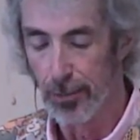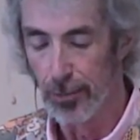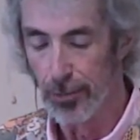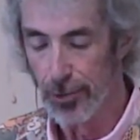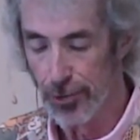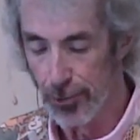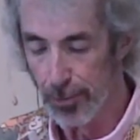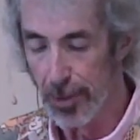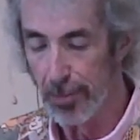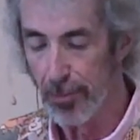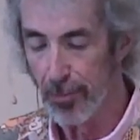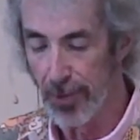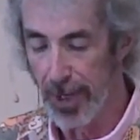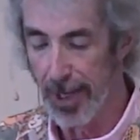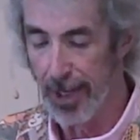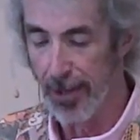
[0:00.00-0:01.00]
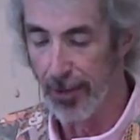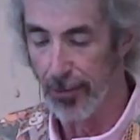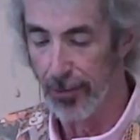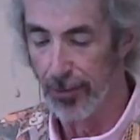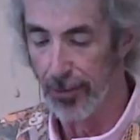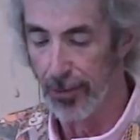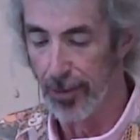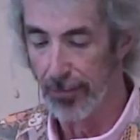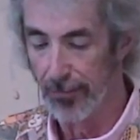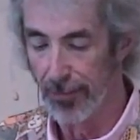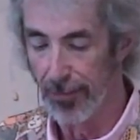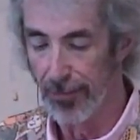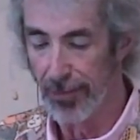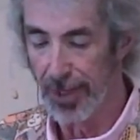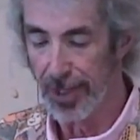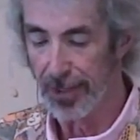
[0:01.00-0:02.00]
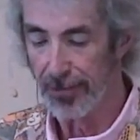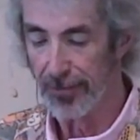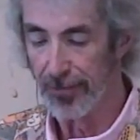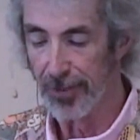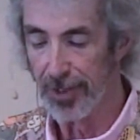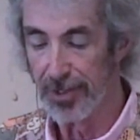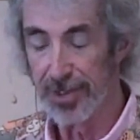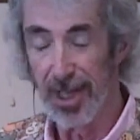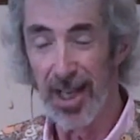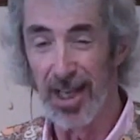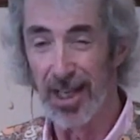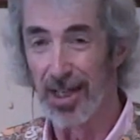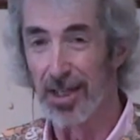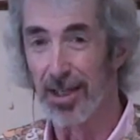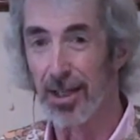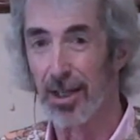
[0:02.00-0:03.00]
would you be proud of the things they say